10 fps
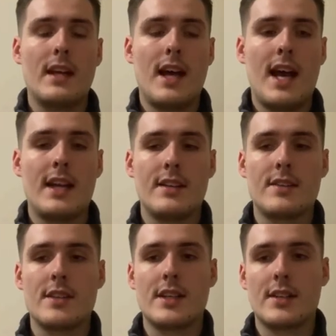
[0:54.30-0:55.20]

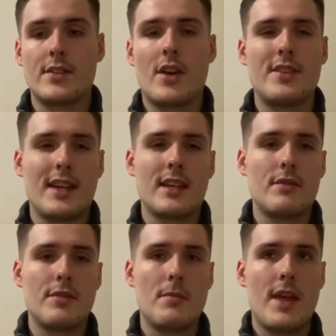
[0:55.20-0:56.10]
and you can sort of take
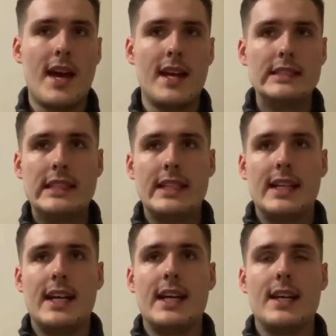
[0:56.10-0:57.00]
it from there.
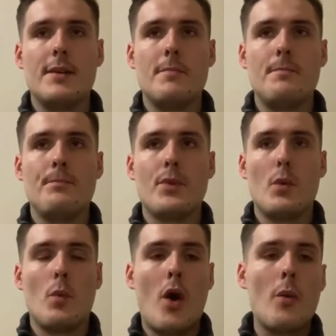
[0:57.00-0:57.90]

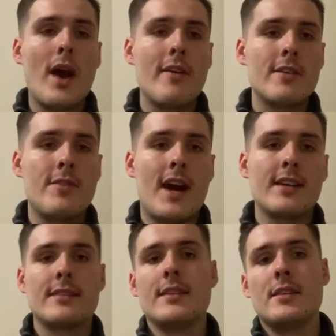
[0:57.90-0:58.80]
What we're
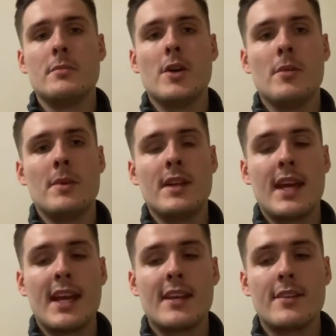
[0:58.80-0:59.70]
advising at the moment
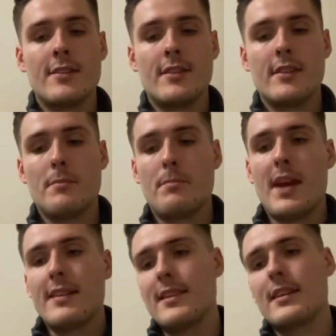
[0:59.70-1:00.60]
is
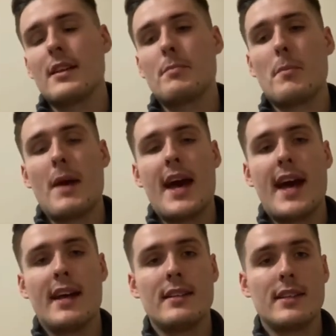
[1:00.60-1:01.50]
basically
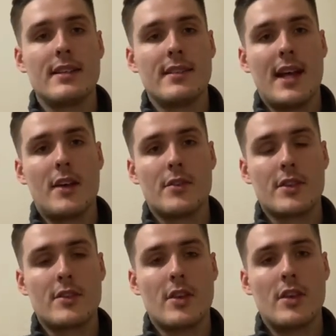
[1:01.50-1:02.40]
prepare yourselves.
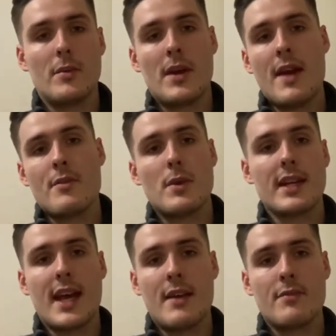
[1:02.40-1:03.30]
So whenever
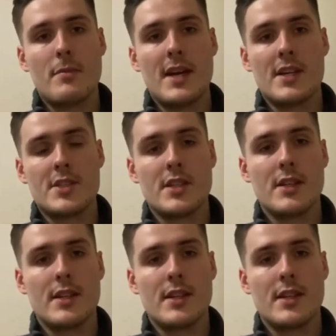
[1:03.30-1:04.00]
we get information at